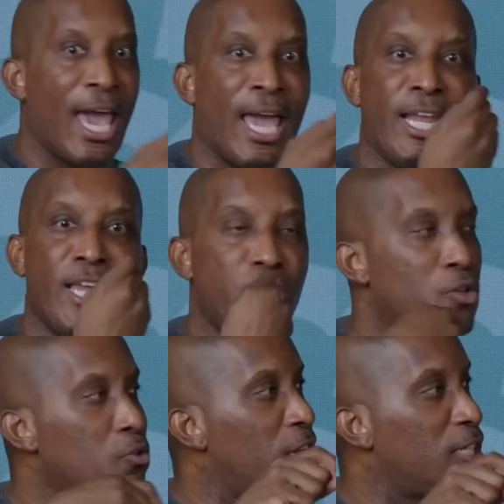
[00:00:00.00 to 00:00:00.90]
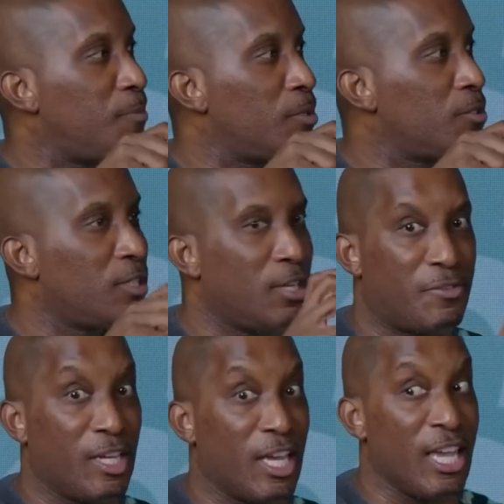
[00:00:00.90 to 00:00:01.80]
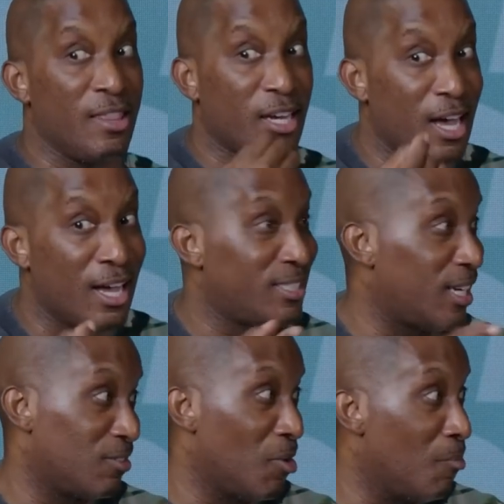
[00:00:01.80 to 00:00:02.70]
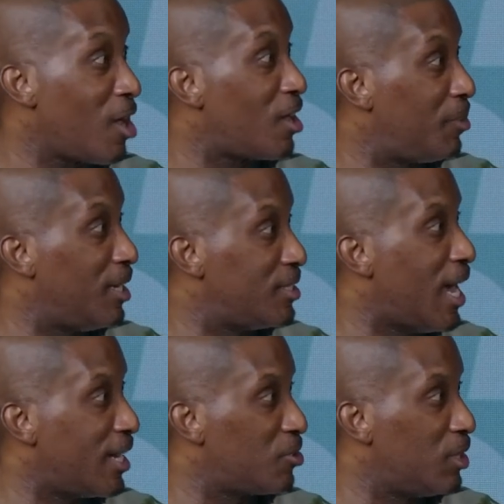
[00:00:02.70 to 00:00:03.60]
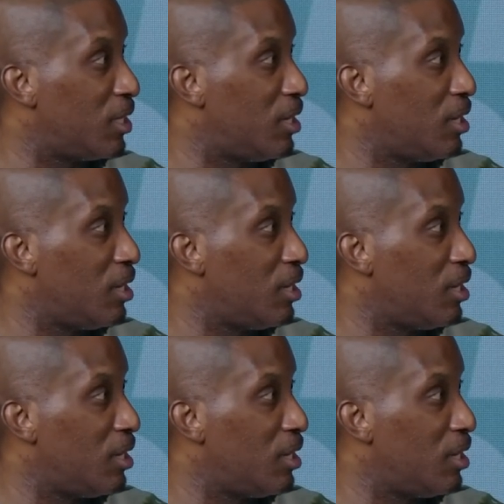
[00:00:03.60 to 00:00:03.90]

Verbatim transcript: And he used that spiritual gifting in the context of the marketplace, actually.